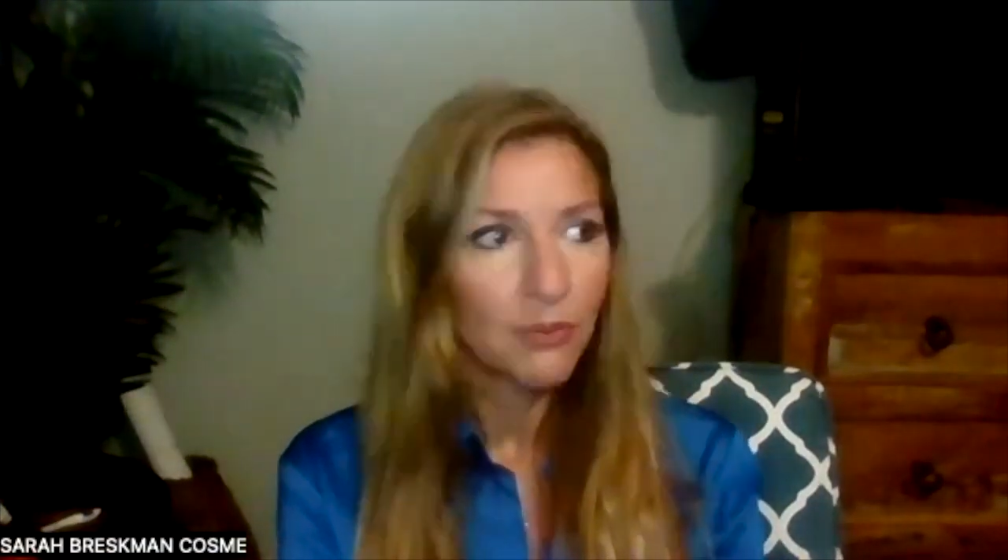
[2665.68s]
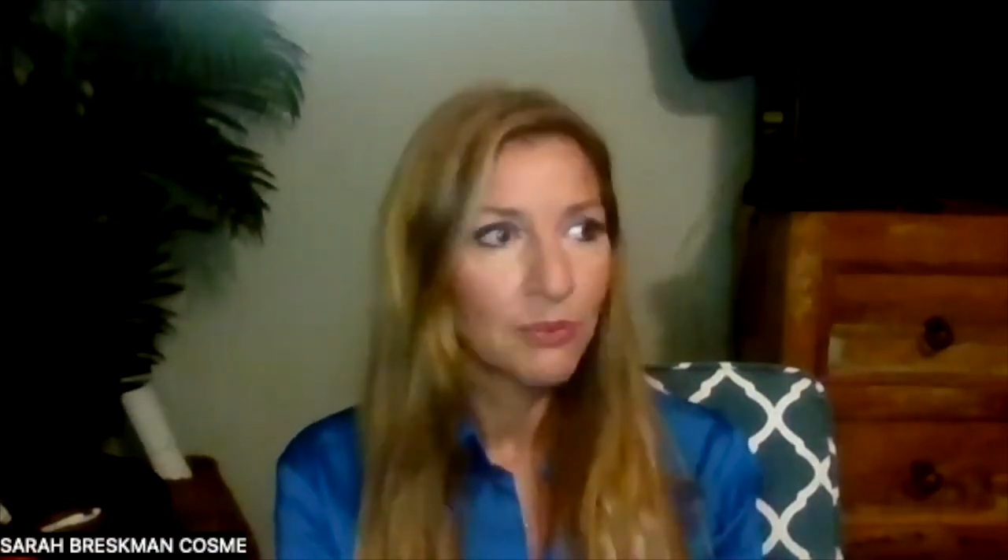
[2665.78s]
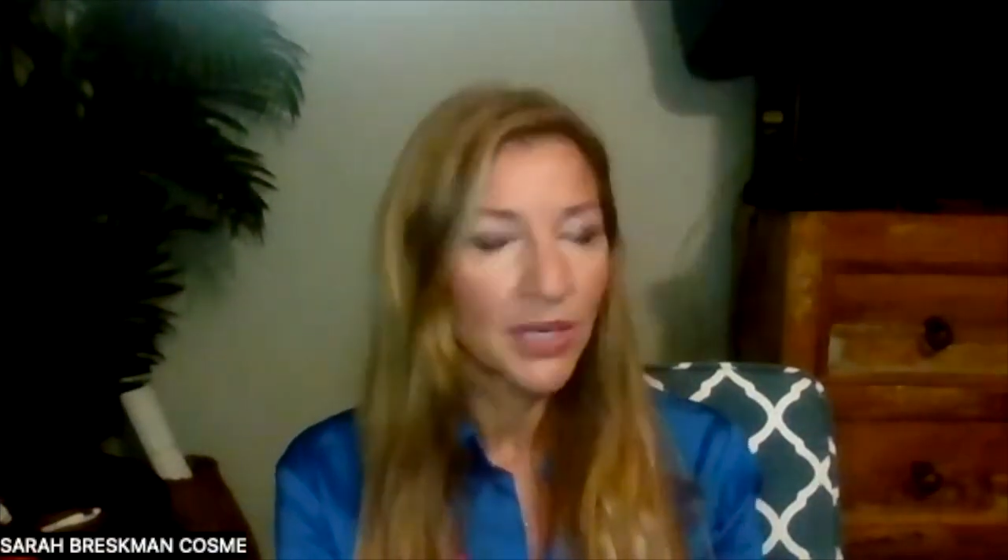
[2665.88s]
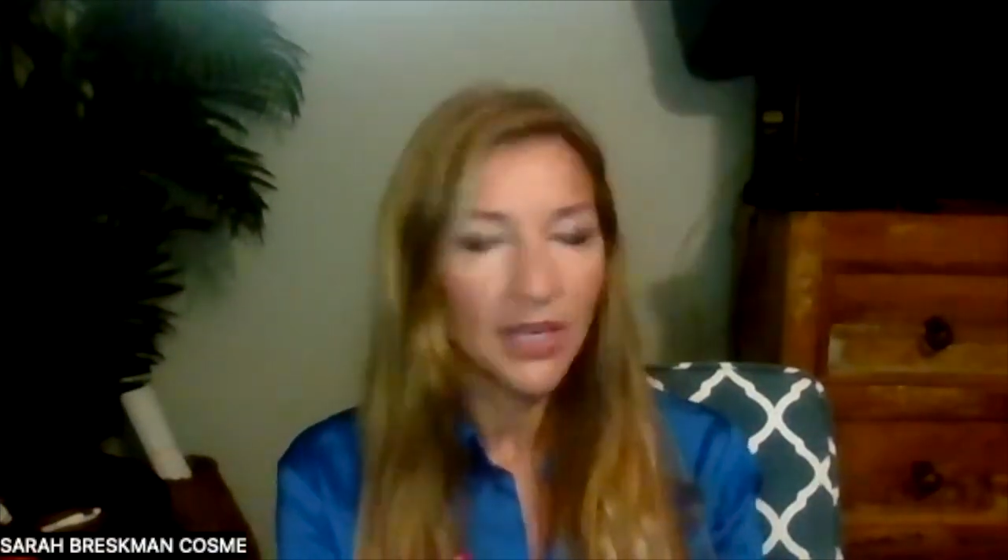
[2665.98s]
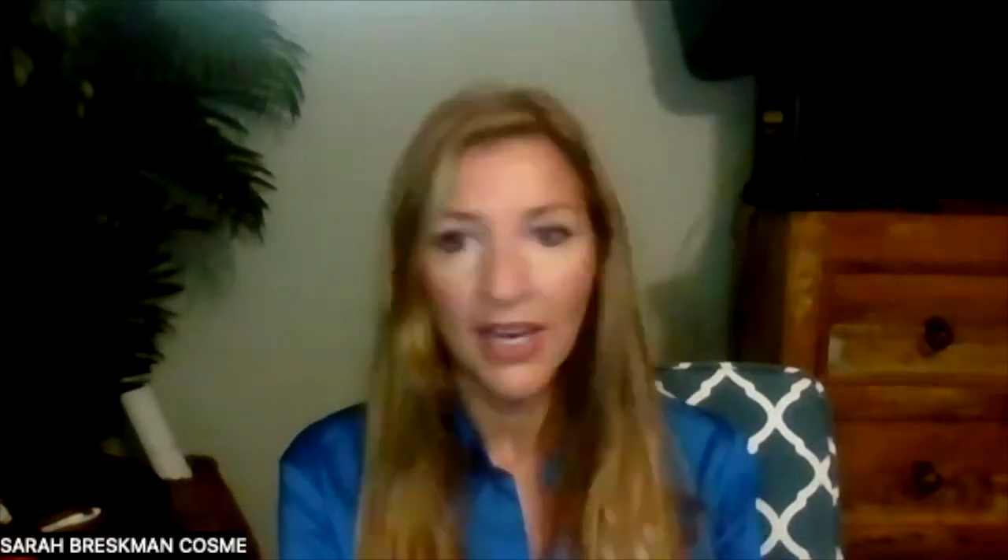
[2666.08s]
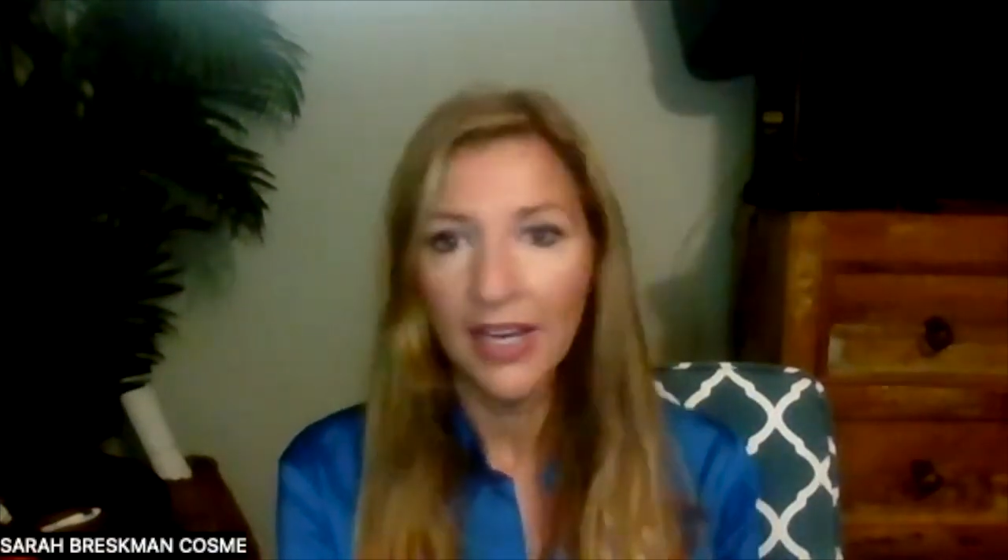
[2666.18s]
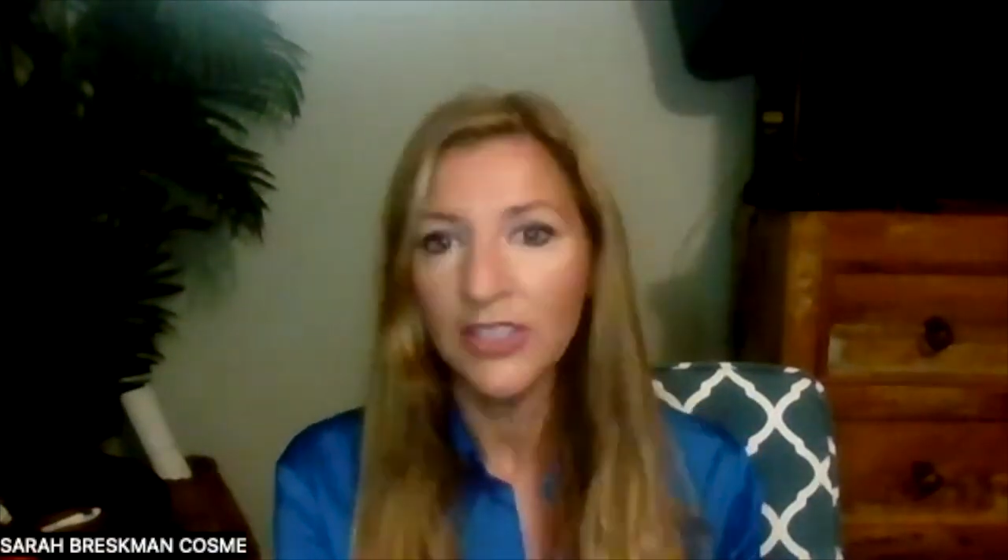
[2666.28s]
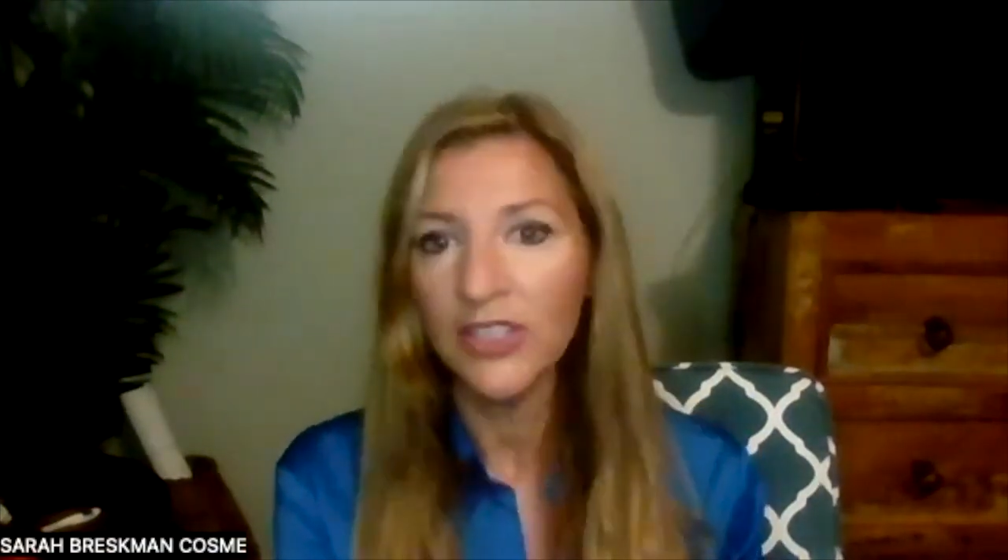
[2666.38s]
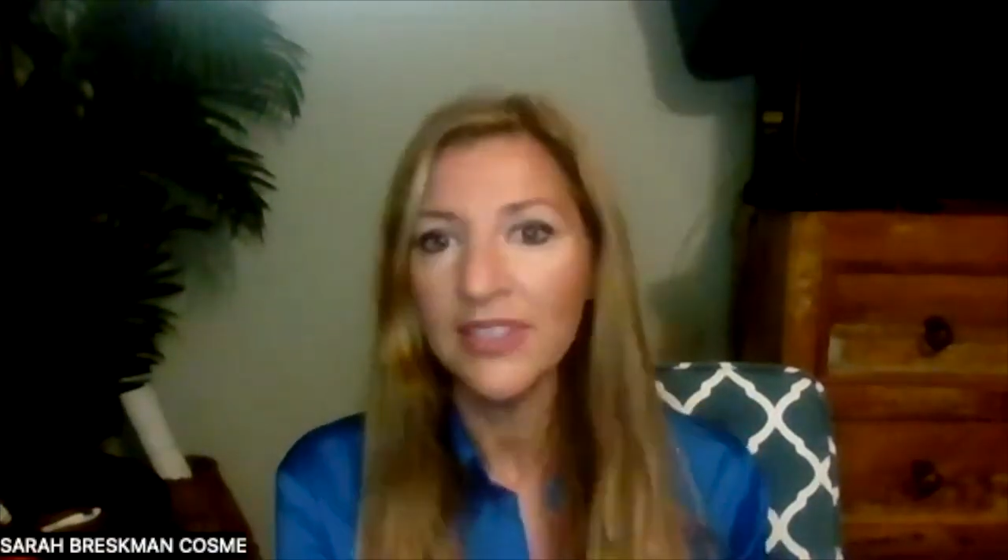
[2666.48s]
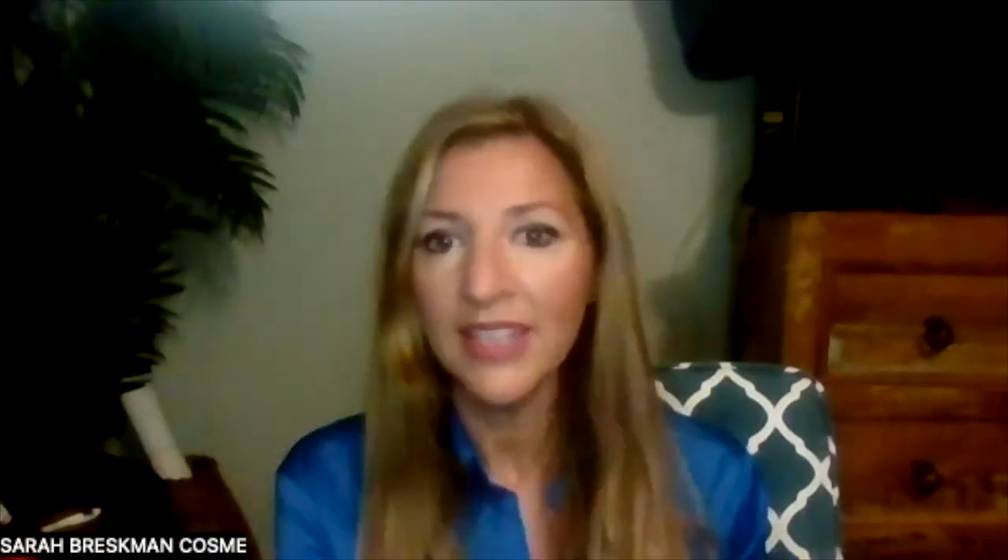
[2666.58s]
but
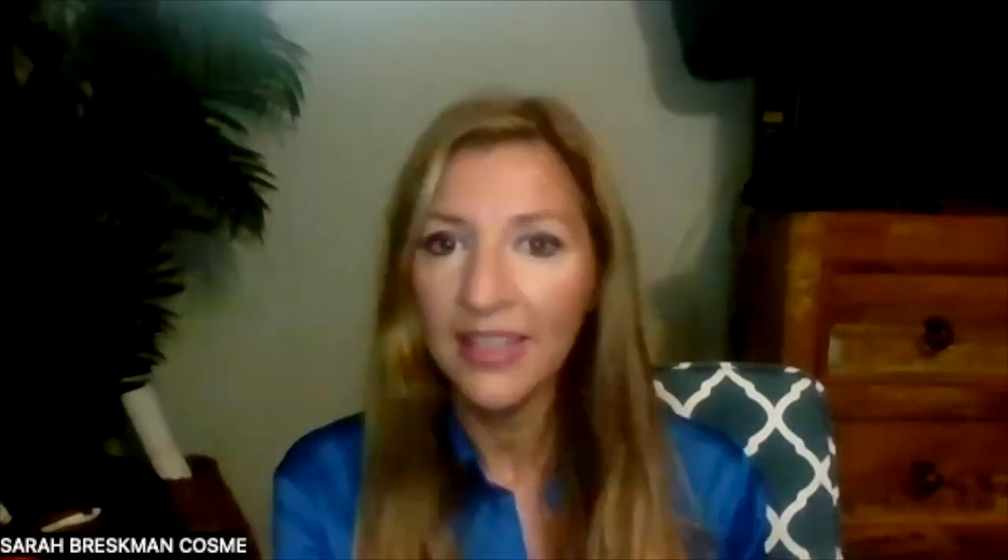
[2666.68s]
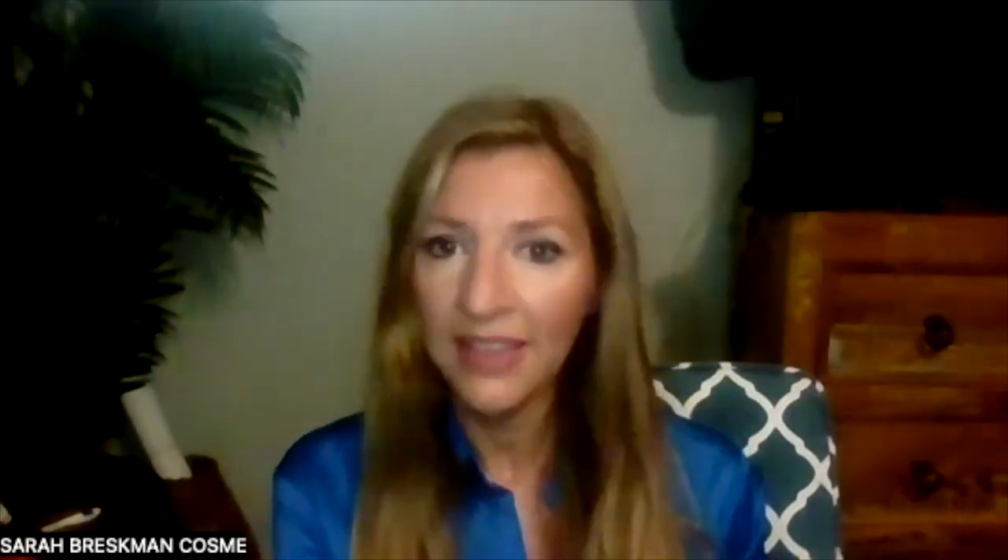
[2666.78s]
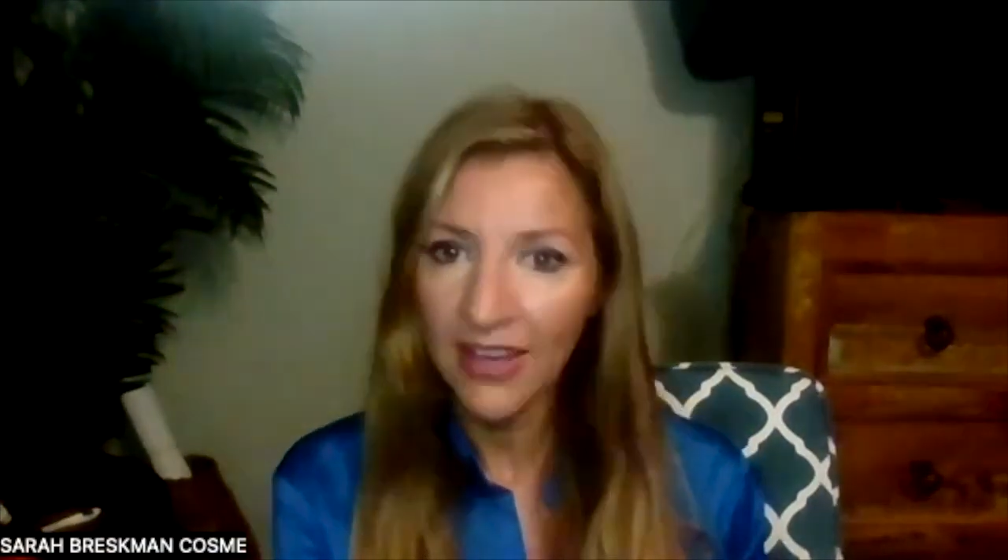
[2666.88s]
consciously they